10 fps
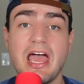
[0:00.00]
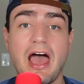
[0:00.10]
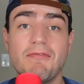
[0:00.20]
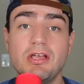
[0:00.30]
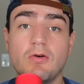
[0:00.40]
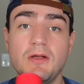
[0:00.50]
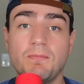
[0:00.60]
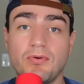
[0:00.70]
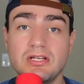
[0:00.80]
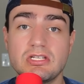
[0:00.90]
having Quinn
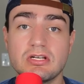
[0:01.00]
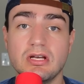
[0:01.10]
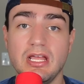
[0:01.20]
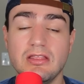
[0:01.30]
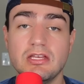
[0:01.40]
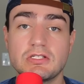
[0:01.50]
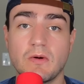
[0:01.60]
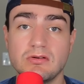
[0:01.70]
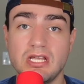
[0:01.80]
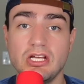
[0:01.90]
Priester in this
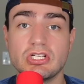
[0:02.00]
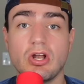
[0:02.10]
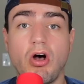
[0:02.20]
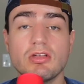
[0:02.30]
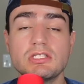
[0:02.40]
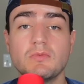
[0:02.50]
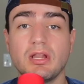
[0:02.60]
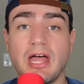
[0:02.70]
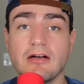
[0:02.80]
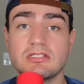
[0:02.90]
rotation also
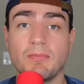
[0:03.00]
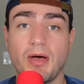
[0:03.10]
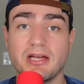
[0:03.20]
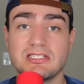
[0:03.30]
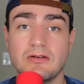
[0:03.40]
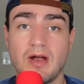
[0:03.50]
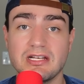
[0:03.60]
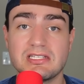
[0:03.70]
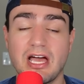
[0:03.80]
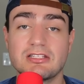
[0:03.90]
allows the Boston
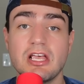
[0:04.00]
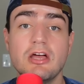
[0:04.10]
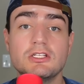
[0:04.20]
Red Sox